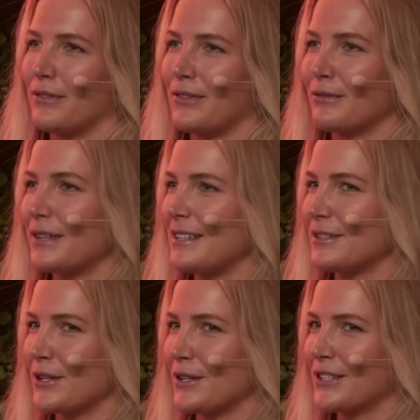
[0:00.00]

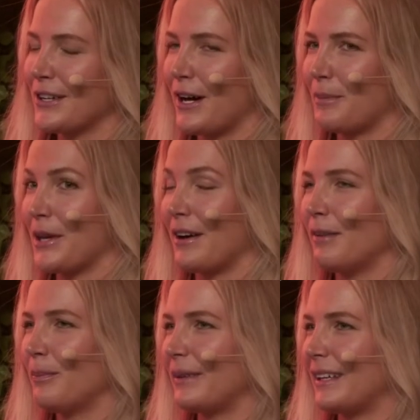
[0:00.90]
research coming
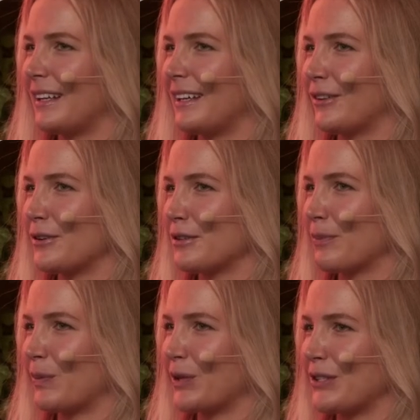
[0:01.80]
up and tons
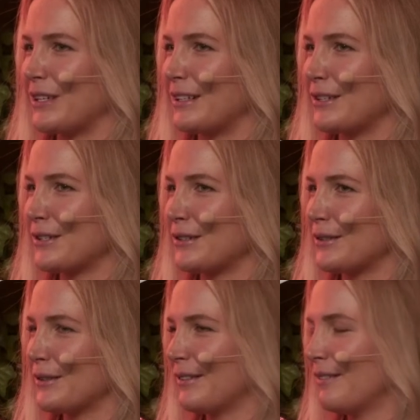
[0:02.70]
of opportunities
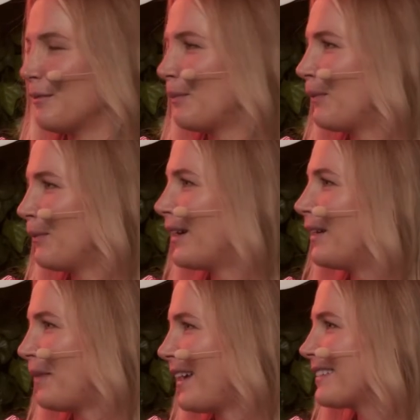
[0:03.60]
to
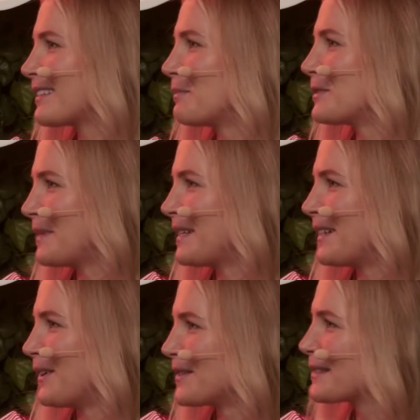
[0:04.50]
make some
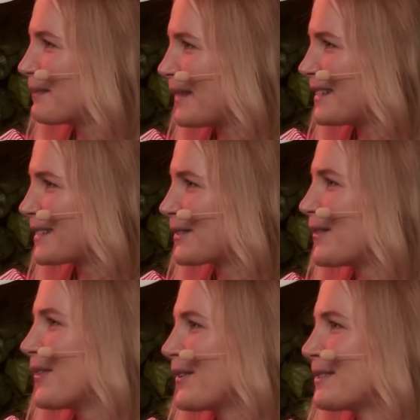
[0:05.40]
spin-outs based
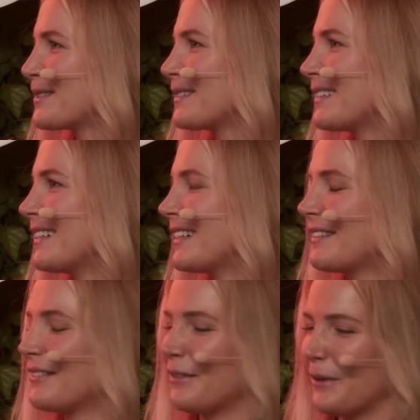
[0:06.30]
on those
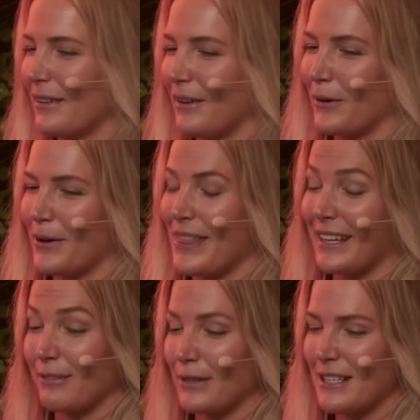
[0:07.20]
or in
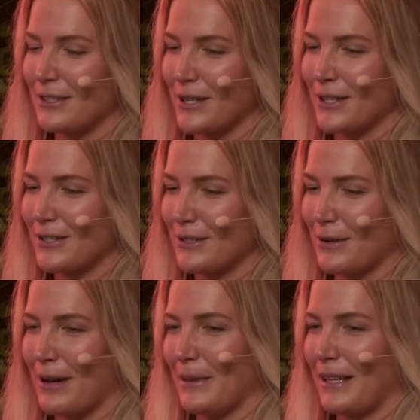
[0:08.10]
that research.
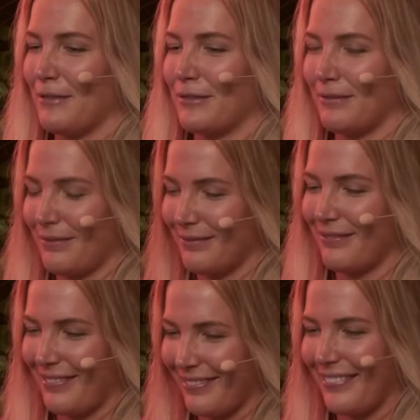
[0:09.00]
So I believe
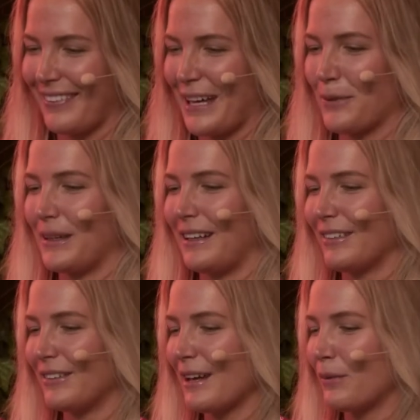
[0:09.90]
that
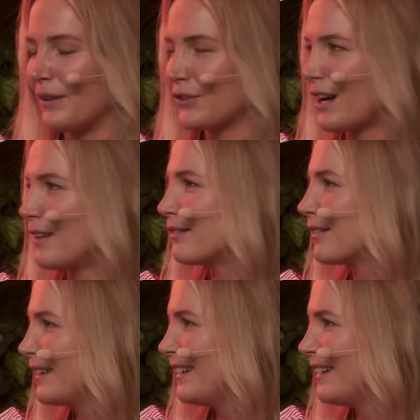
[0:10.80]
will drive